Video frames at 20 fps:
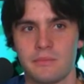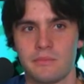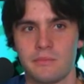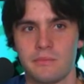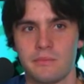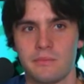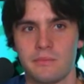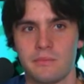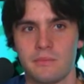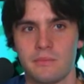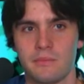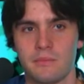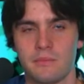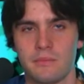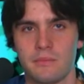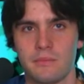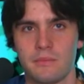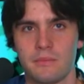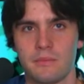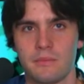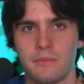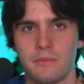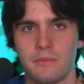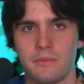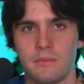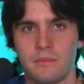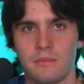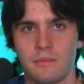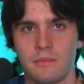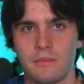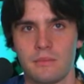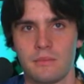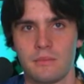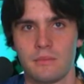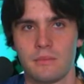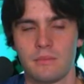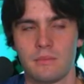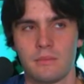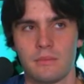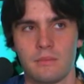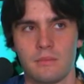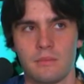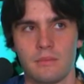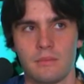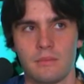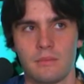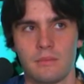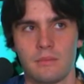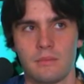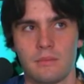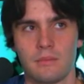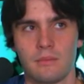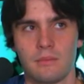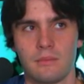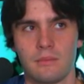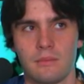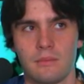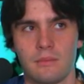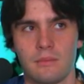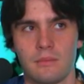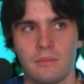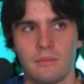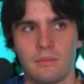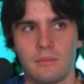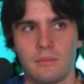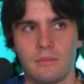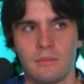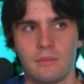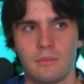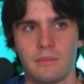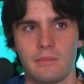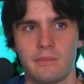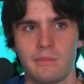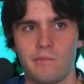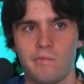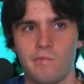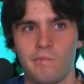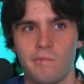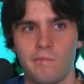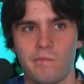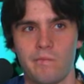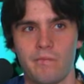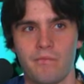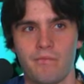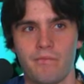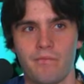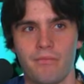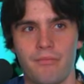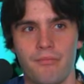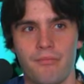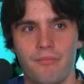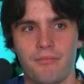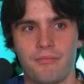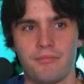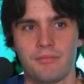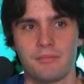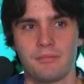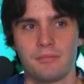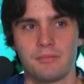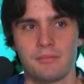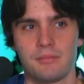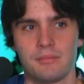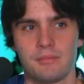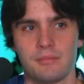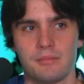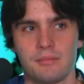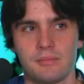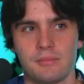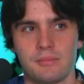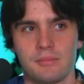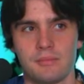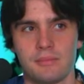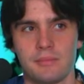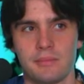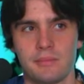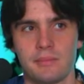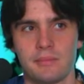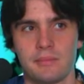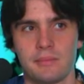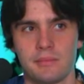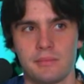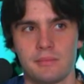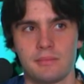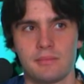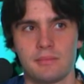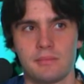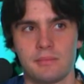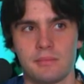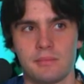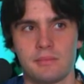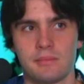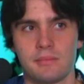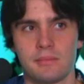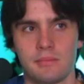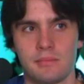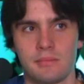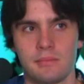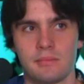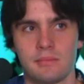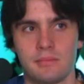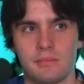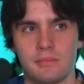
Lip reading: The person shown says nothing.